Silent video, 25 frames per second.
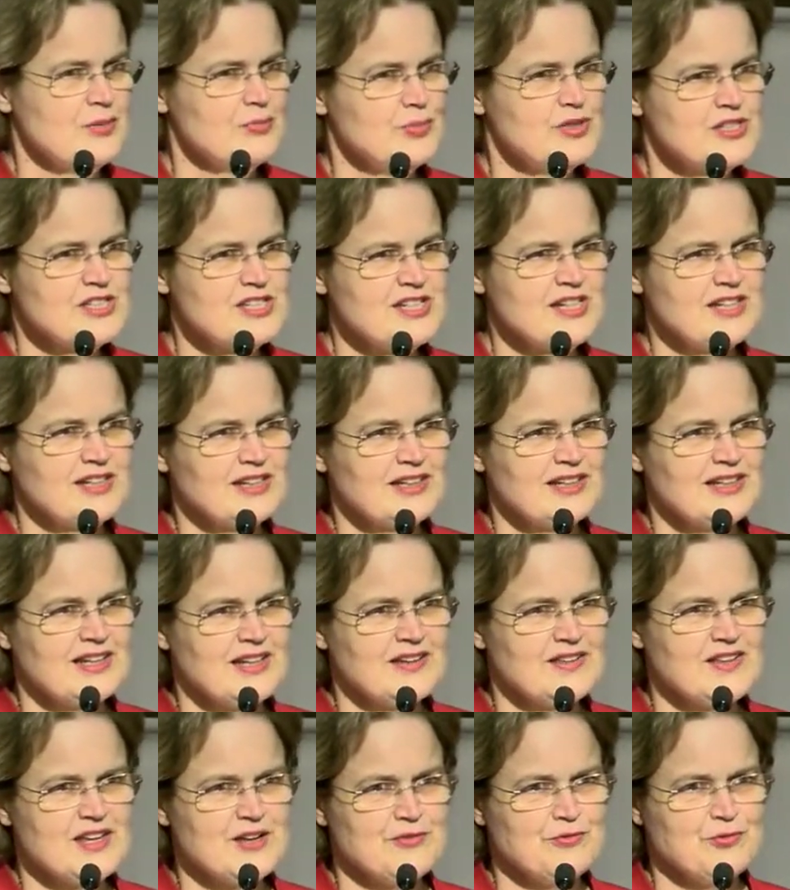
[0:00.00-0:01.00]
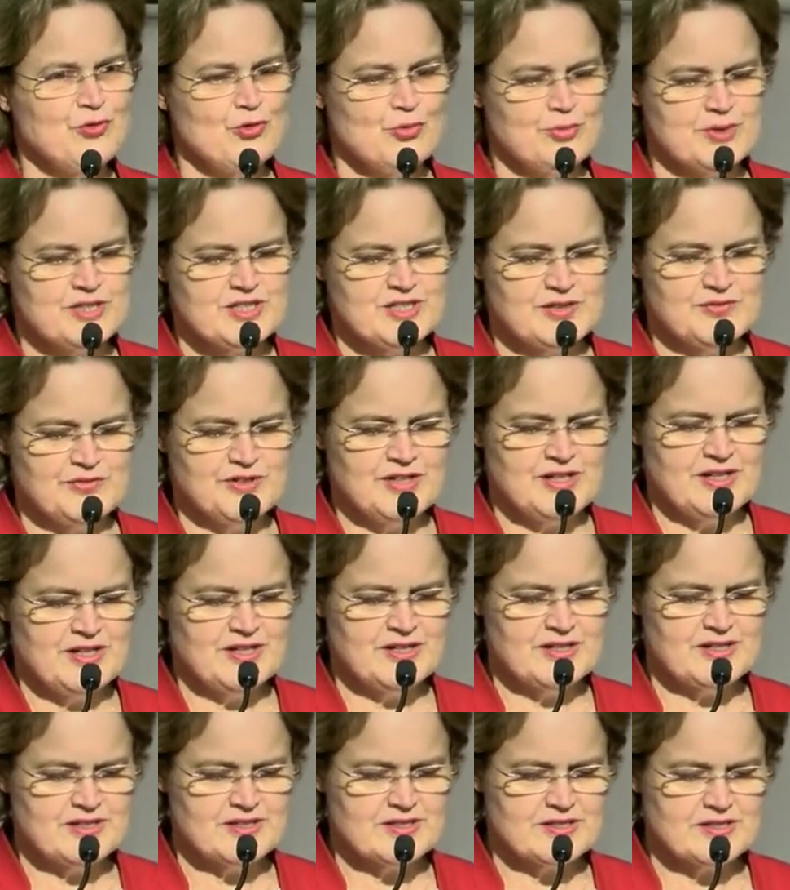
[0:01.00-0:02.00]
particularly in their formative
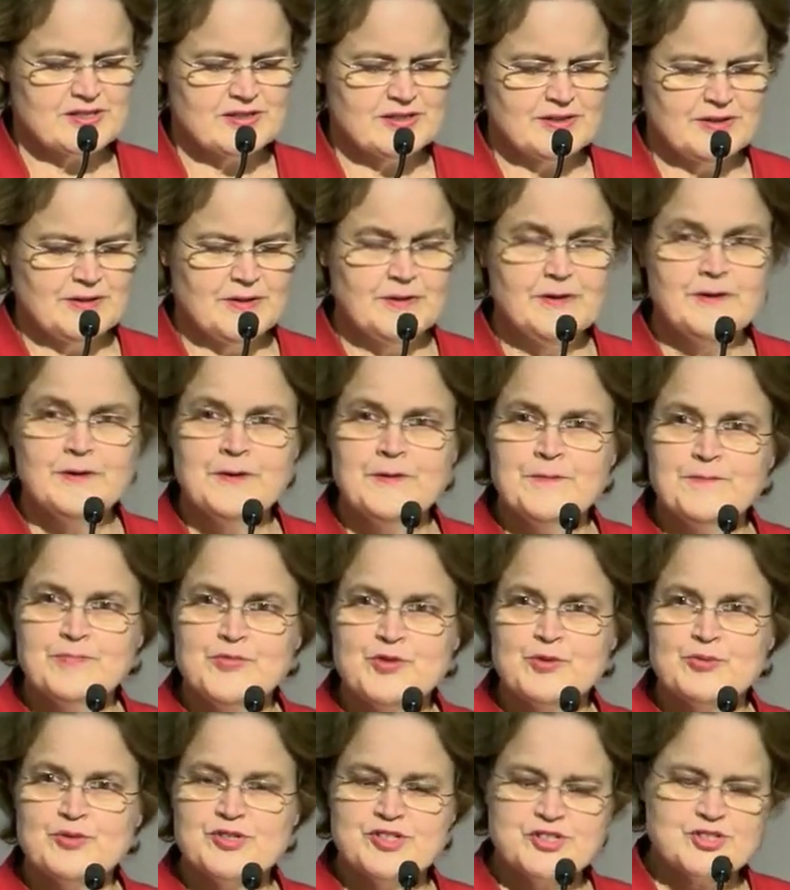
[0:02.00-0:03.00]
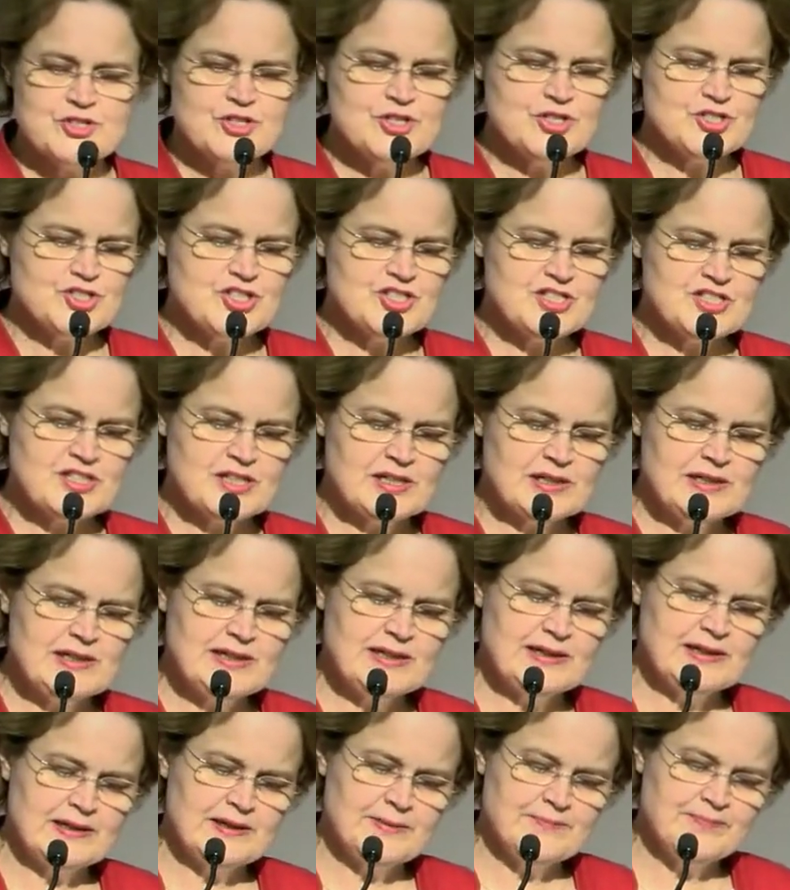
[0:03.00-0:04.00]
years. The research is
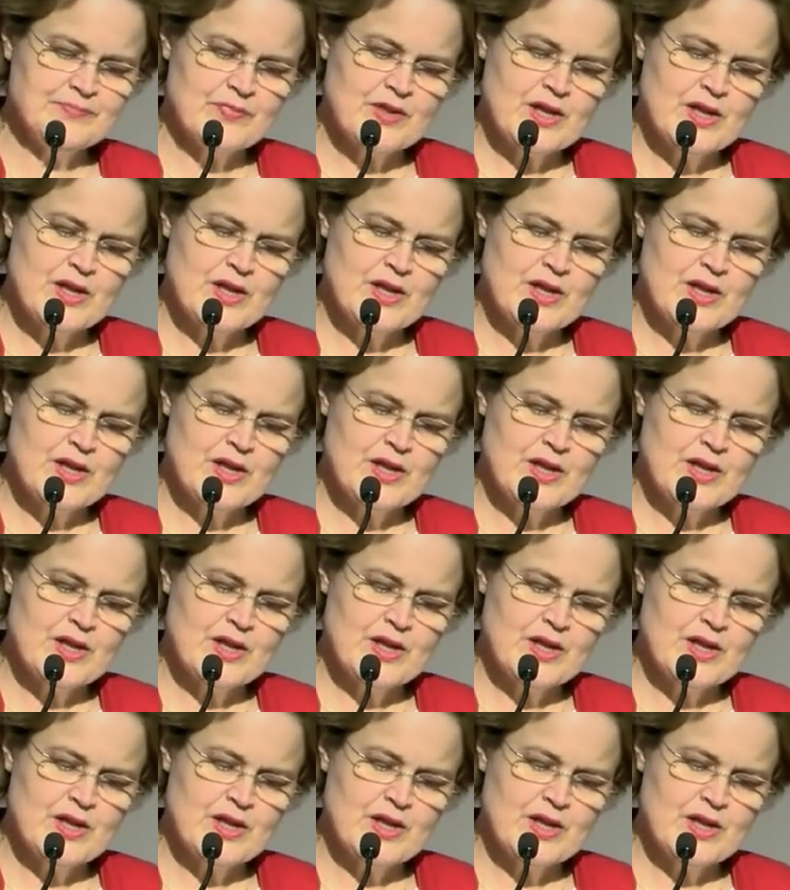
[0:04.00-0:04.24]
clear.